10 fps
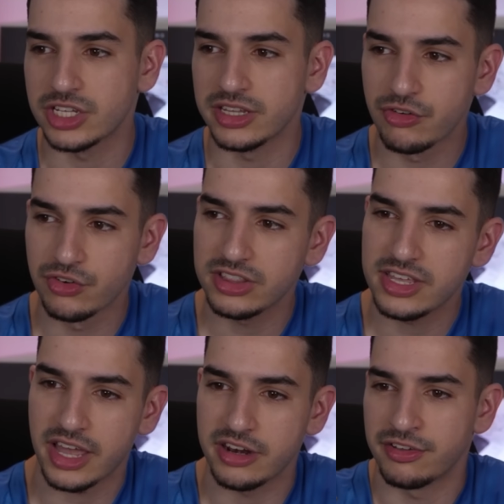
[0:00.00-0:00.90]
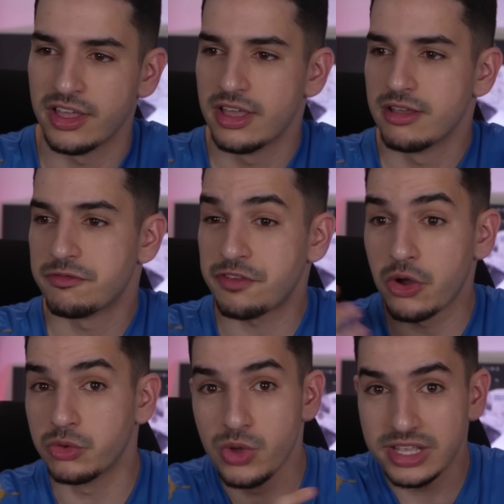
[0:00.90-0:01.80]
They really kind of
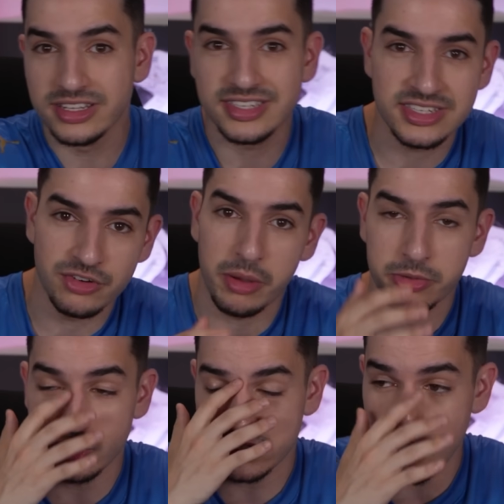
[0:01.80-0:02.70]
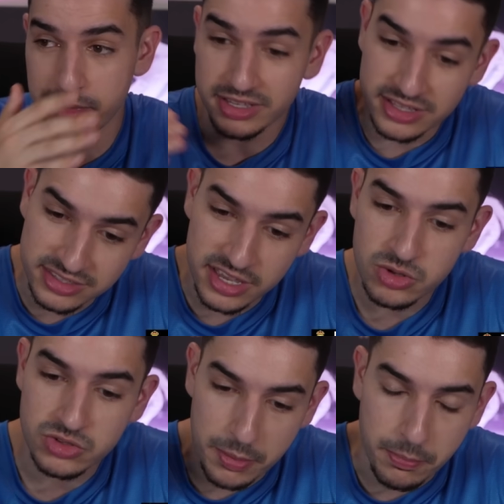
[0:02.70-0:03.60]
found weaknesses in Real Madrid's game and
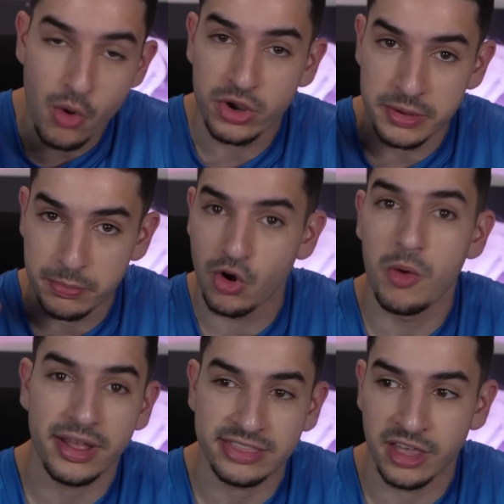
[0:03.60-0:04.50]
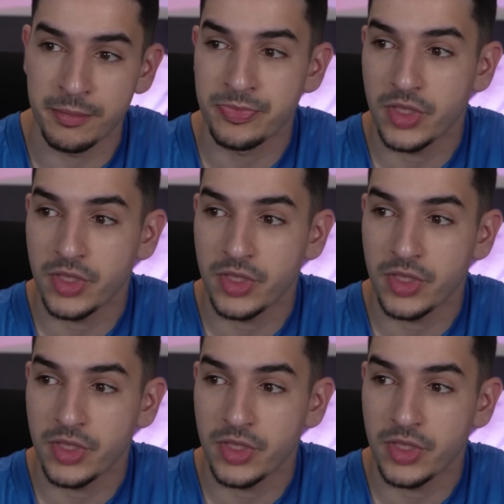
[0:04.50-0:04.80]
continued to poke and probe at them